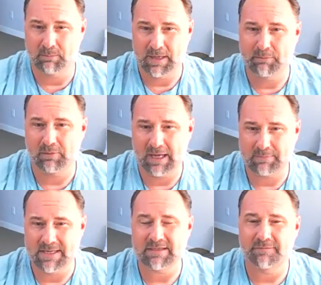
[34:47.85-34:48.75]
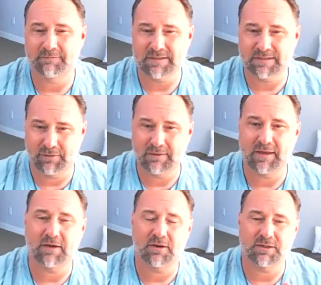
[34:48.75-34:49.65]
people like myself as free
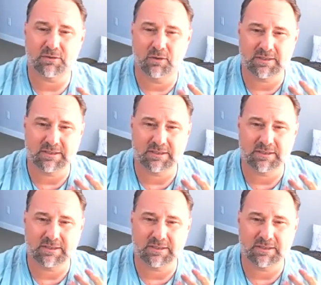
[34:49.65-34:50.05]
thinkers or as,